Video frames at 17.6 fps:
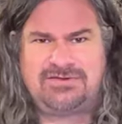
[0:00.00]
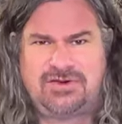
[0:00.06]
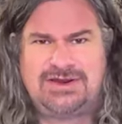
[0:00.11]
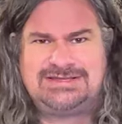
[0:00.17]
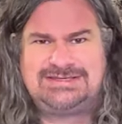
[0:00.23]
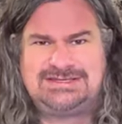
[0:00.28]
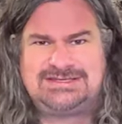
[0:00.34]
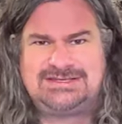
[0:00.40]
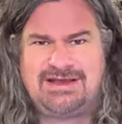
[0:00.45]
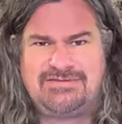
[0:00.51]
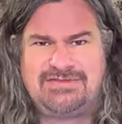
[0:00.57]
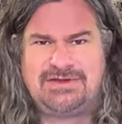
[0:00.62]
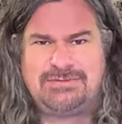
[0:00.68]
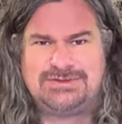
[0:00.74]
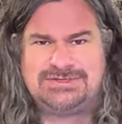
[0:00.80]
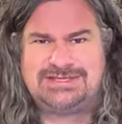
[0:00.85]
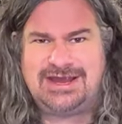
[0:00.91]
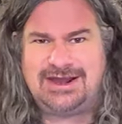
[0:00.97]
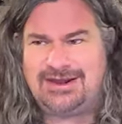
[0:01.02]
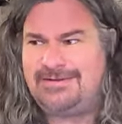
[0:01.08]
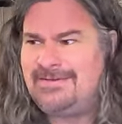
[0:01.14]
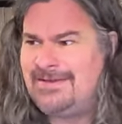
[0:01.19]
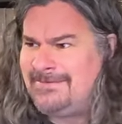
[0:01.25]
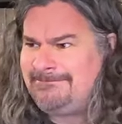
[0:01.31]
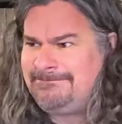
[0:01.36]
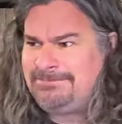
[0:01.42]
crazy stuff that was there,
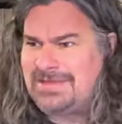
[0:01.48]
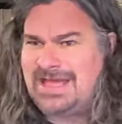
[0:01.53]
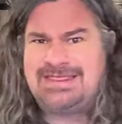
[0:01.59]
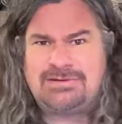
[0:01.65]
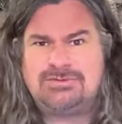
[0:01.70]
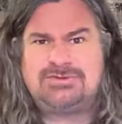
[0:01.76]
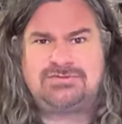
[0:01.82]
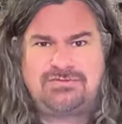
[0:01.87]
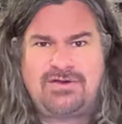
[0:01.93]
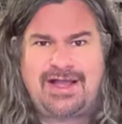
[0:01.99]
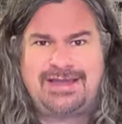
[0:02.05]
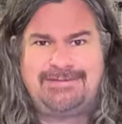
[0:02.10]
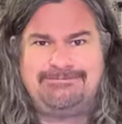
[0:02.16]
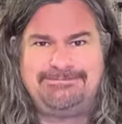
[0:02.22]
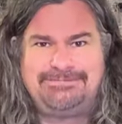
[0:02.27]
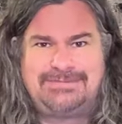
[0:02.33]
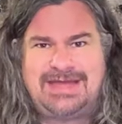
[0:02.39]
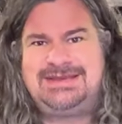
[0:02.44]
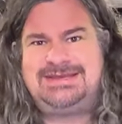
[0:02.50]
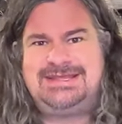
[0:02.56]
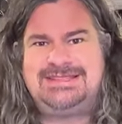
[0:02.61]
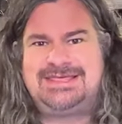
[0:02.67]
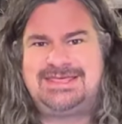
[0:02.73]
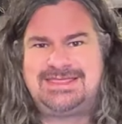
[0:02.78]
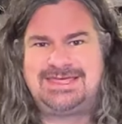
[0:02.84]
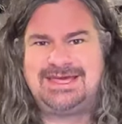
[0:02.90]
and that was fine. I
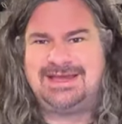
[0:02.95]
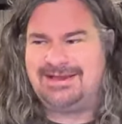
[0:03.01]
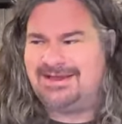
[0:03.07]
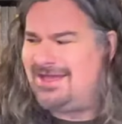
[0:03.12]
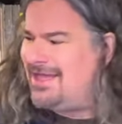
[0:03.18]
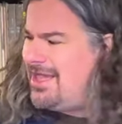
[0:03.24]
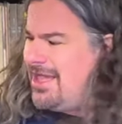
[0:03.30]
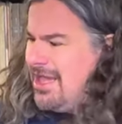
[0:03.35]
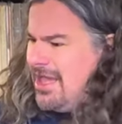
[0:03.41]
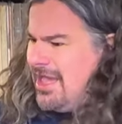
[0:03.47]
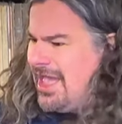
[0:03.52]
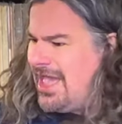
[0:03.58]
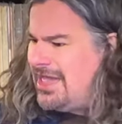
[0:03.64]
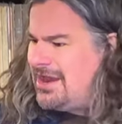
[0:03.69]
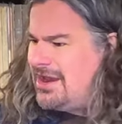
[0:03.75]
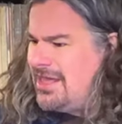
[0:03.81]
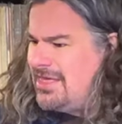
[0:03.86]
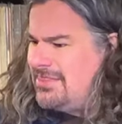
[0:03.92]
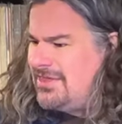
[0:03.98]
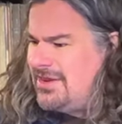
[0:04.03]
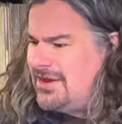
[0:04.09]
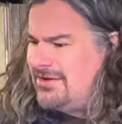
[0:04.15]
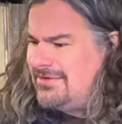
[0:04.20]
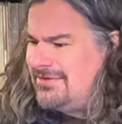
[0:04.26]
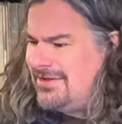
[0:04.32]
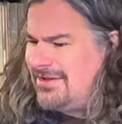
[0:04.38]
did the thing. And
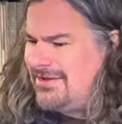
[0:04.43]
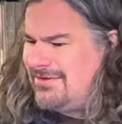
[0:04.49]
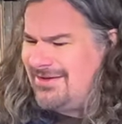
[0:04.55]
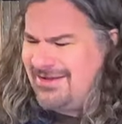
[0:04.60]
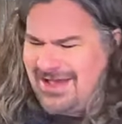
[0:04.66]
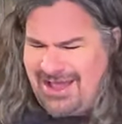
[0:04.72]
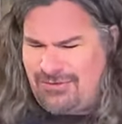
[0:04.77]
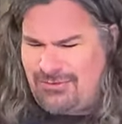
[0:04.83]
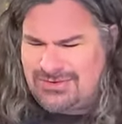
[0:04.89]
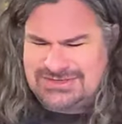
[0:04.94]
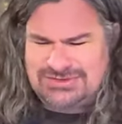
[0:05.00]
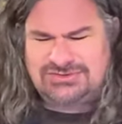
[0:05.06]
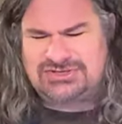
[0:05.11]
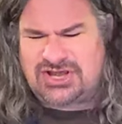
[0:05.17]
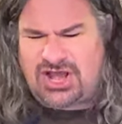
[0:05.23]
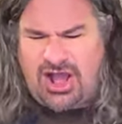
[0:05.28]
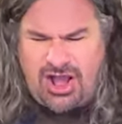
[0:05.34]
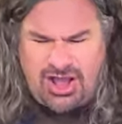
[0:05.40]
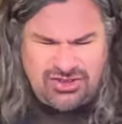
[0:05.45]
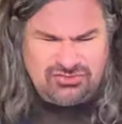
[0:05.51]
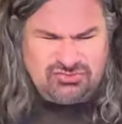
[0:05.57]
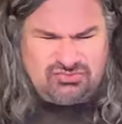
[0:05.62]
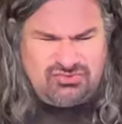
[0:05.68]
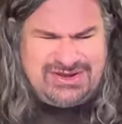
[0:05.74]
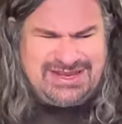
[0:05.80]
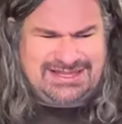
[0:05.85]
then I wasn't
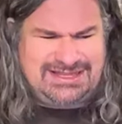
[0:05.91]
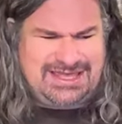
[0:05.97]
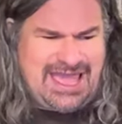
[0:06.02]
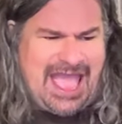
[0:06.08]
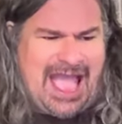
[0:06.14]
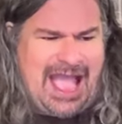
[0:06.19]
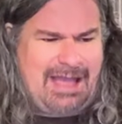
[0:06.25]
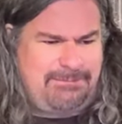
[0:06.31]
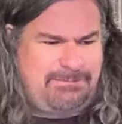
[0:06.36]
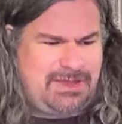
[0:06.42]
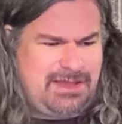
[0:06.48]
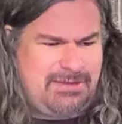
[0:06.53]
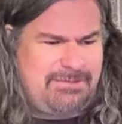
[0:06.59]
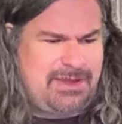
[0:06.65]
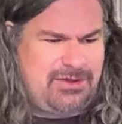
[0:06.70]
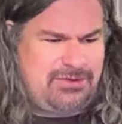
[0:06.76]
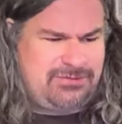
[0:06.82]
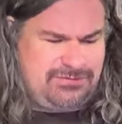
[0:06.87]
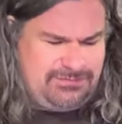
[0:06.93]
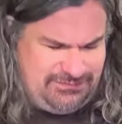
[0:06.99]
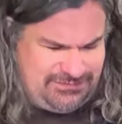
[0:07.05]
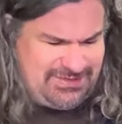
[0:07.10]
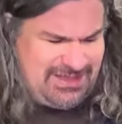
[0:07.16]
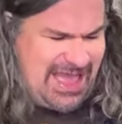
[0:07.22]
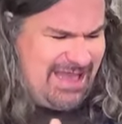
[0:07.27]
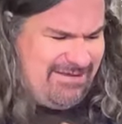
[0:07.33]
really happy about
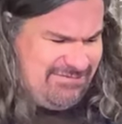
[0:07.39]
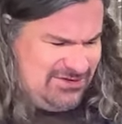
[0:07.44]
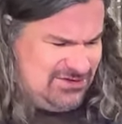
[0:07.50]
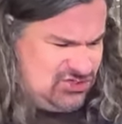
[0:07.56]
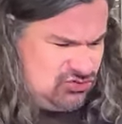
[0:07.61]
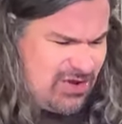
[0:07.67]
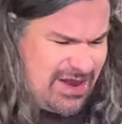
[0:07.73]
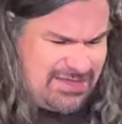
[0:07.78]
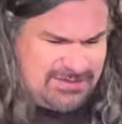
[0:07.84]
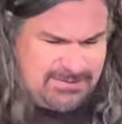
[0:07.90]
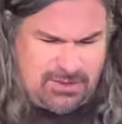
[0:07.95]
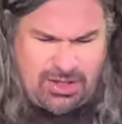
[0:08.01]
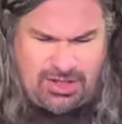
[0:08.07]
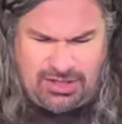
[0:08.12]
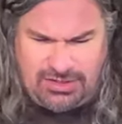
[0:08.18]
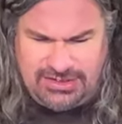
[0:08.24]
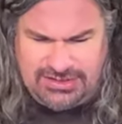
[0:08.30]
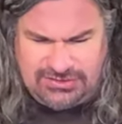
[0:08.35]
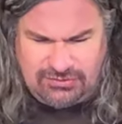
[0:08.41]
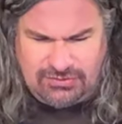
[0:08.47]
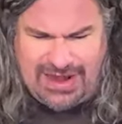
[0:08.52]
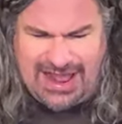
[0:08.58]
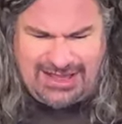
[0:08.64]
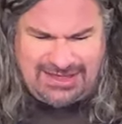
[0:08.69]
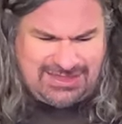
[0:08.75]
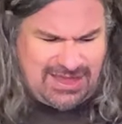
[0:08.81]
having to dry them all in the
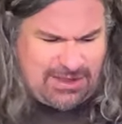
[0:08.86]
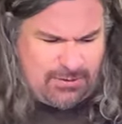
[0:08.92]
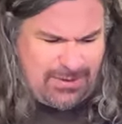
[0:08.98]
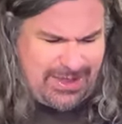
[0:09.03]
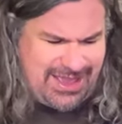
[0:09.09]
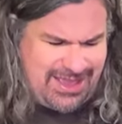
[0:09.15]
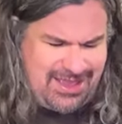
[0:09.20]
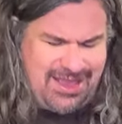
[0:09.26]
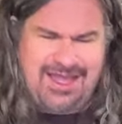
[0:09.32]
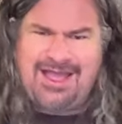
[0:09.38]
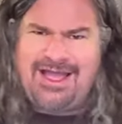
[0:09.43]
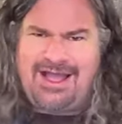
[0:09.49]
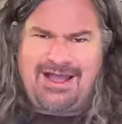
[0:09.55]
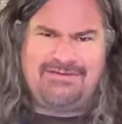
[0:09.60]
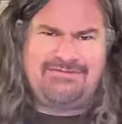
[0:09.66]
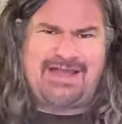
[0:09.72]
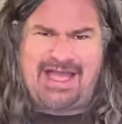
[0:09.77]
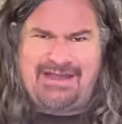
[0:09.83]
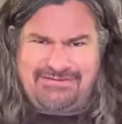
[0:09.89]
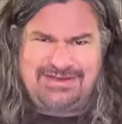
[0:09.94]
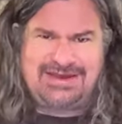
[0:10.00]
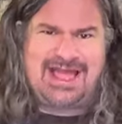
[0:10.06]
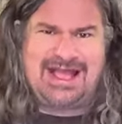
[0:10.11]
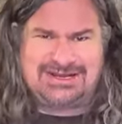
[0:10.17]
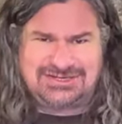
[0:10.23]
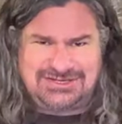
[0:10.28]
rack that way, of
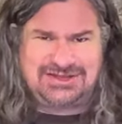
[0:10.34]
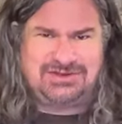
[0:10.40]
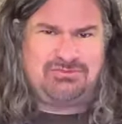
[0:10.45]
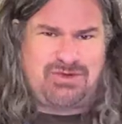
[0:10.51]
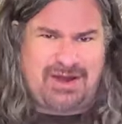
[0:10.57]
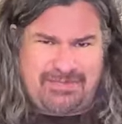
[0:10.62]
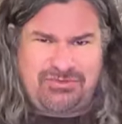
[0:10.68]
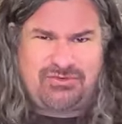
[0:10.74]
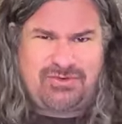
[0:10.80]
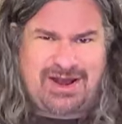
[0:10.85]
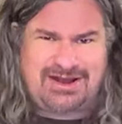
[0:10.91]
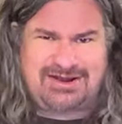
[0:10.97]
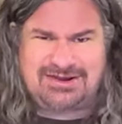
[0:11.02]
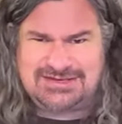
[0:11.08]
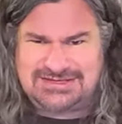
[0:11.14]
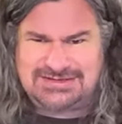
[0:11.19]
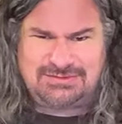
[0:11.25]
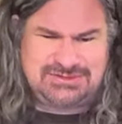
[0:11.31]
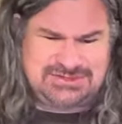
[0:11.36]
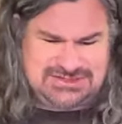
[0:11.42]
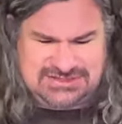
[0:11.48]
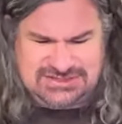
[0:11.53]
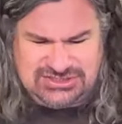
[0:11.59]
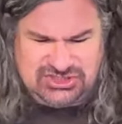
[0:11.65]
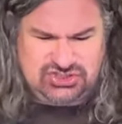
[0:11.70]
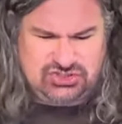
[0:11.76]
having to actually rub the records. I
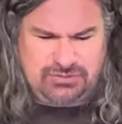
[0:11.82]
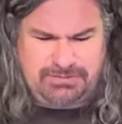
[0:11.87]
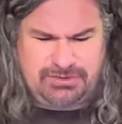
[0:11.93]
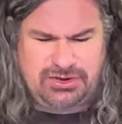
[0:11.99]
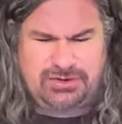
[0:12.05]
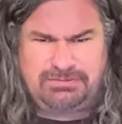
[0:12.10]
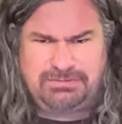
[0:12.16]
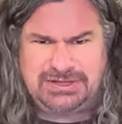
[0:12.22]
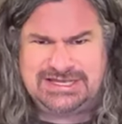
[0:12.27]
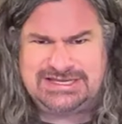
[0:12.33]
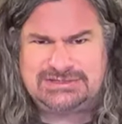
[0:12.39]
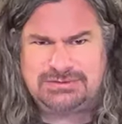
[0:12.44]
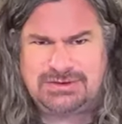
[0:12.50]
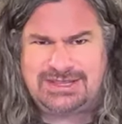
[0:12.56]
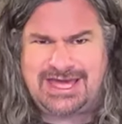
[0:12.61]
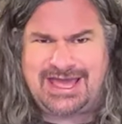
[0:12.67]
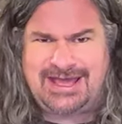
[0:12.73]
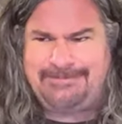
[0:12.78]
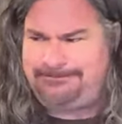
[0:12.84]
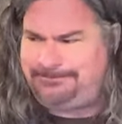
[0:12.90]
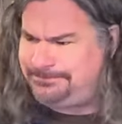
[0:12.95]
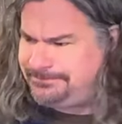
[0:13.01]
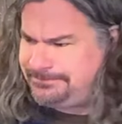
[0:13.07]
wasn't super pleased with that.